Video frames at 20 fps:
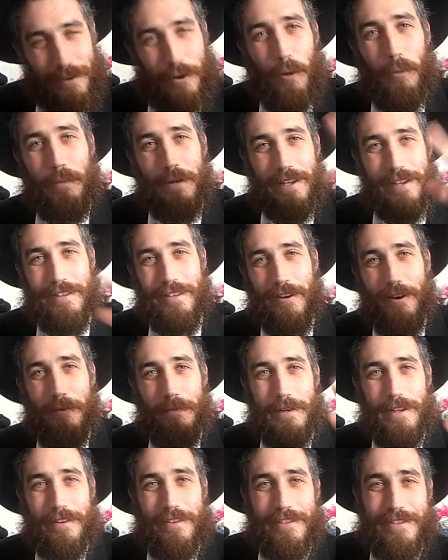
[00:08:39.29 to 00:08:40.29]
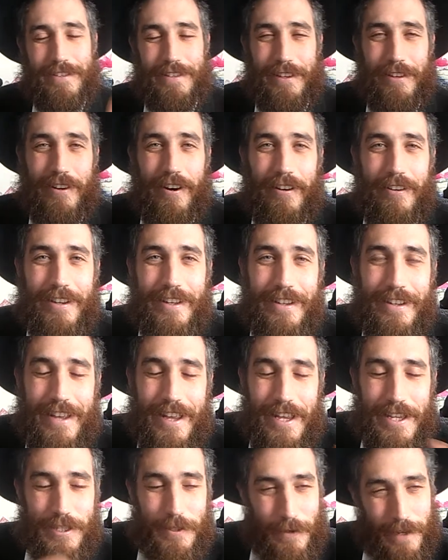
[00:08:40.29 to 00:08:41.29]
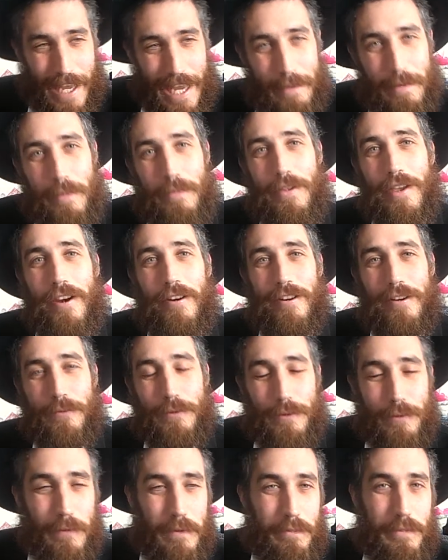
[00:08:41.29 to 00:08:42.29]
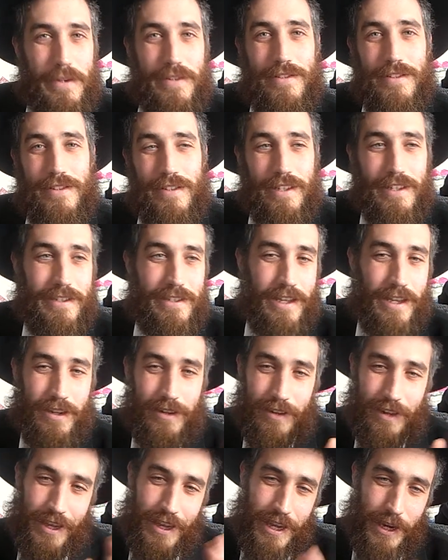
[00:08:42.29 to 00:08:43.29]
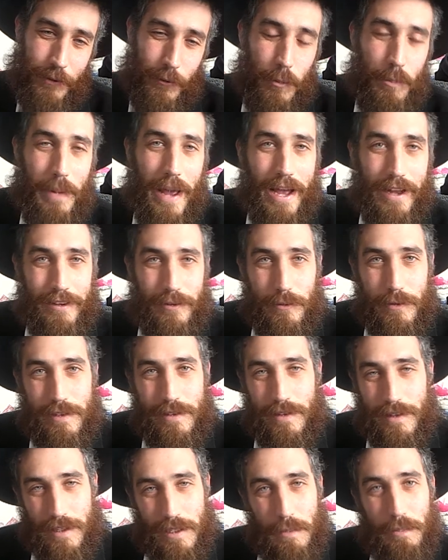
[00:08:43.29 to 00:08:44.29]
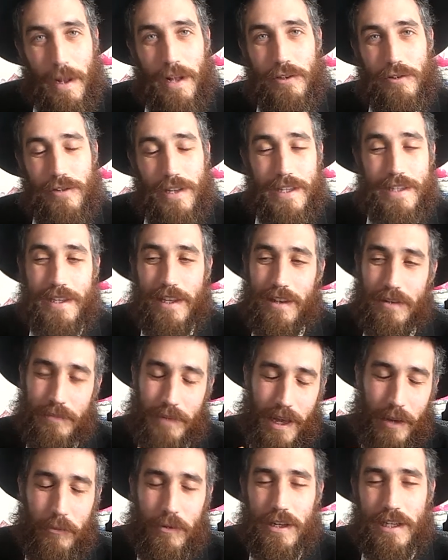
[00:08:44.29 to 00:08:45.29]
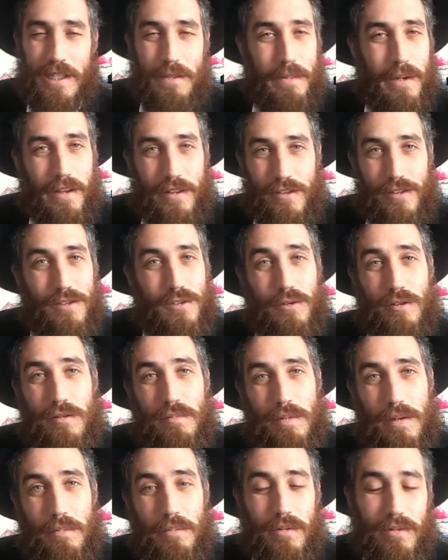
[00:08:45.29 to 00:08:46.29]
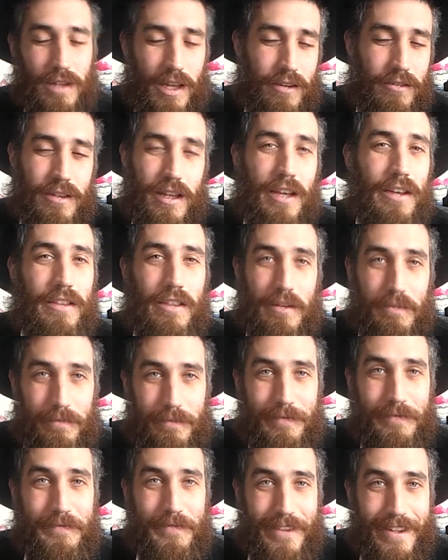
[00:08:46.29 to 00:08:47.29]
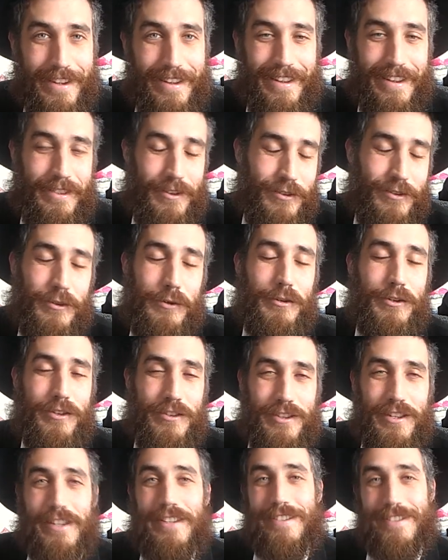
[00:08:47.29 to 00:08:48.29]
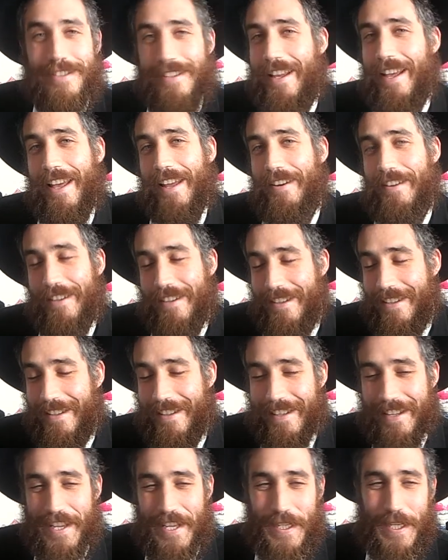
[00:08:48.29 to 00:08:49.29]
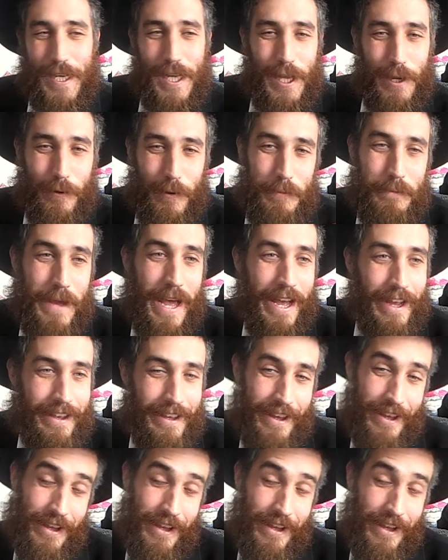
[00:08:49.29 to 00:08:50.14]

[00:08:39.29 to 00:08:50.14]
Albany, the Albany or Rensselaer area. So he came up there and he was doing business, and he wrote back to his sponsor that sent them, "I want to expel these Jewish people. I don't like them. They're no good nicks." I don't know. So they wrote back,